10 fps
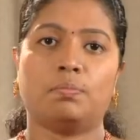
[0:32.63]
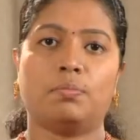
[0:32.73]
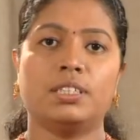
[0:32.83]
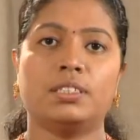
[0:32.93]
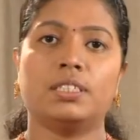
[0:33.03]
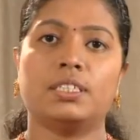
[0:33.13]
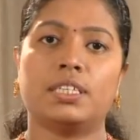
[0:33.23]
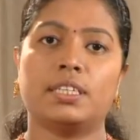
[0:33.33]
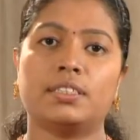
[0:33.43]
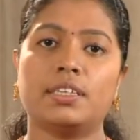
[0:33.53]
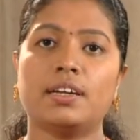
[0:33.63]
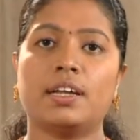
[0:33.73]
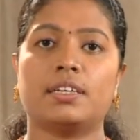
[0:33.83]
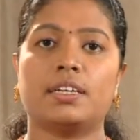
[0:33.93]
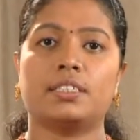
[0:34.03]
But in India
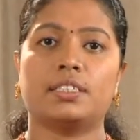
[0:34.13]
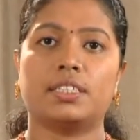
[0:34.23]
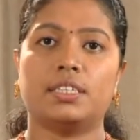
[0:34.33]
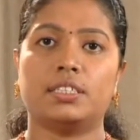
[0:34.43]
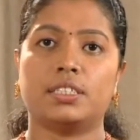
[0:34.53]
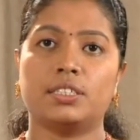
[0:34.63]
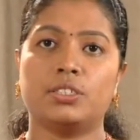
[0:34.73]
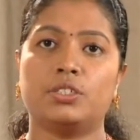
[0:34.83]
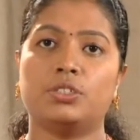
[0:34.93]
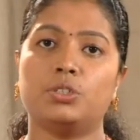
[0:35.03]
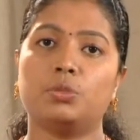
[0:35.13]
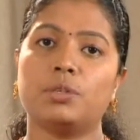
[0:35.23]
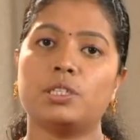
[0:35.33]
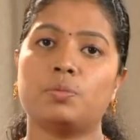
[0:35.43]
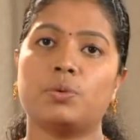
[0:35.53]
and other countries,
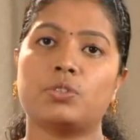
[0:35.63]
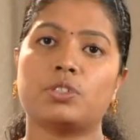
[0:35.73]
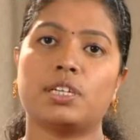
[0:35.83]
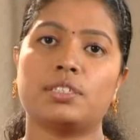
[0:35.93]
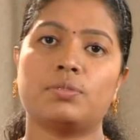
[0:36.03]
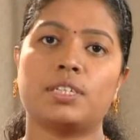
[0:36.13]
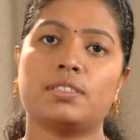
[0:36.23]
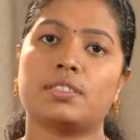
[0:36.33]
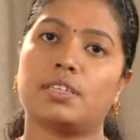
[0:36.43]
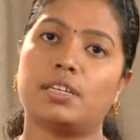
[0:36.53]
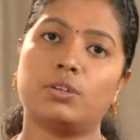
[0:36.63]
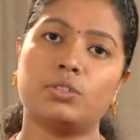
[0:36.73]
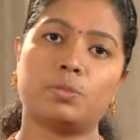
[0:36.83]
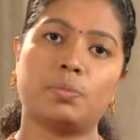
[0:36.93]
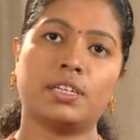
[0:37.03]
numerous postgraduates
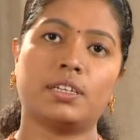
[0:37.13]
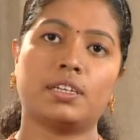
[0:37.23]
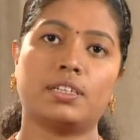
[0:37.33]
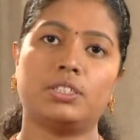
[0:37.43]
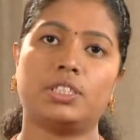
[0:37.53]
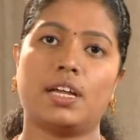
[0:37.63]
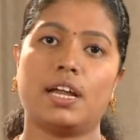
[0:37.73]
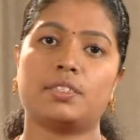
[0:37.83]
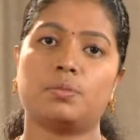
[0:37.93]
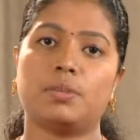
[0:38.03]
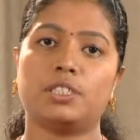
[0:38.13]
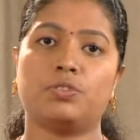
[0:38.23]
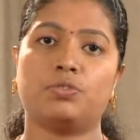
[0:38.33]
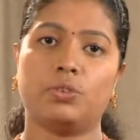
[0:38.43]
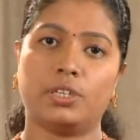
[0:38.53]
cannot speak English as
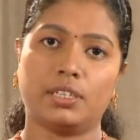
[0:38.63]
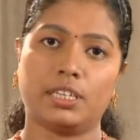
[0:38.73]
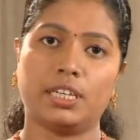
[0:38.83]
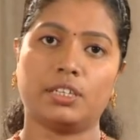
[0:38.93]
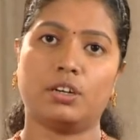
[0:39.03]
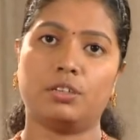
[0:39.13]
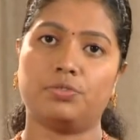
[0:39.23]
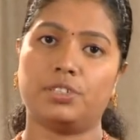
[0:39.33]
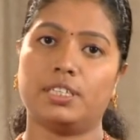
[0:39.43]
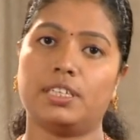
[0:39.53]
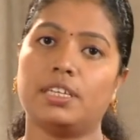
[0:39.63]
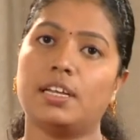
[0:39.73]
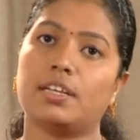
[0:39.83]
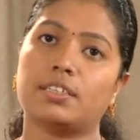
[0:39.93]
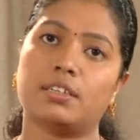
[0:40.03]
much fluently,
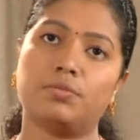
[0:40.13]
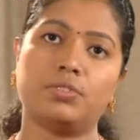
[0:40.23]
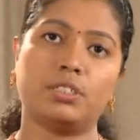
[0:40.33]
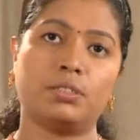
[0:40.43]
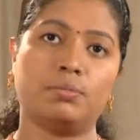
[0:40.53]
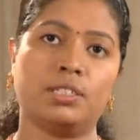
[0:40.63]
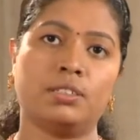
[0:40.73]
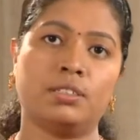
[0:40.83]
confidently, and comfortably.